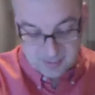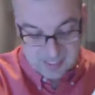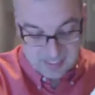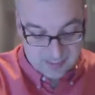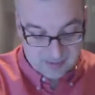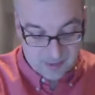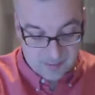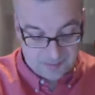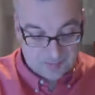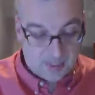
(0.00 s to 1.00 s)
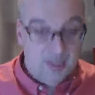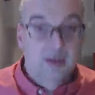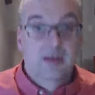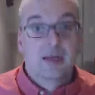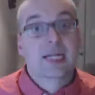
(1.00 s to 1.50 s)
pretty tidy. So
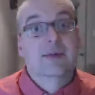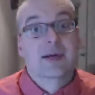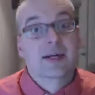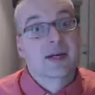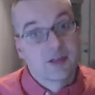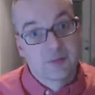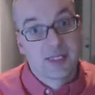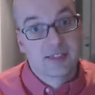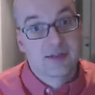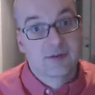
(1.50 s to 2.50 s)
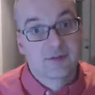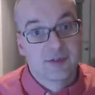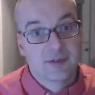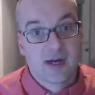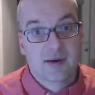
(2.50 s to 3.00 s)
anyway, I hope that's
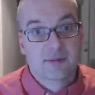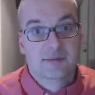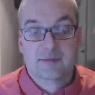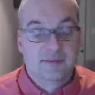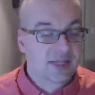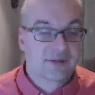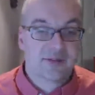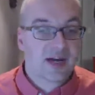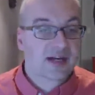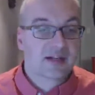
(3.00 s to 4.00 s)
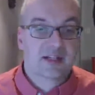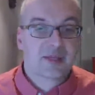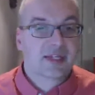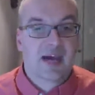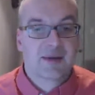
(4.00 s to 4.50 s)
helpful. If not,
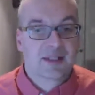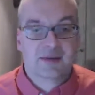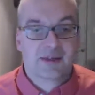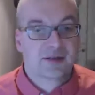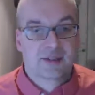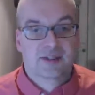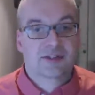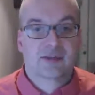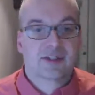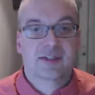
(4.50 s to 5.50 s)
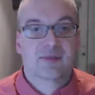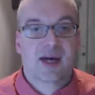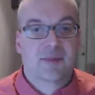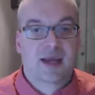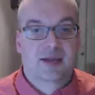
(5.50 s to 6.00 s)
leave me a comment. Let me know what else you want to know
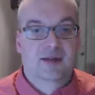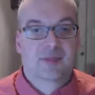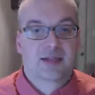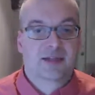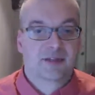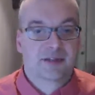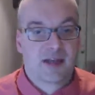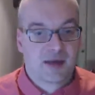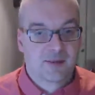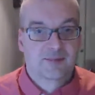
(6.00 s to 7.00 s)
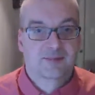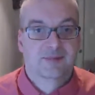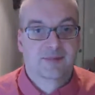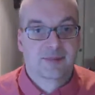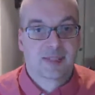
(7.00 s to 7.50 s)
about mango pitters. And
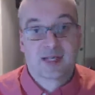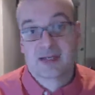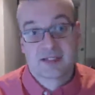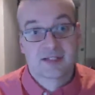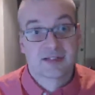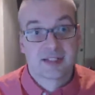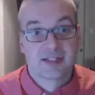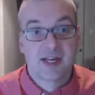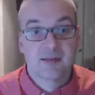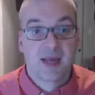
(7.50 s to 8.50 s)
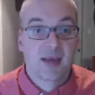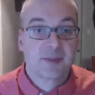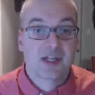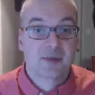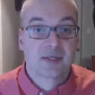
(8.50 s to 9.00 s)
until next time,
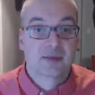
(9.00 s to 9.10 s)
happy shopping.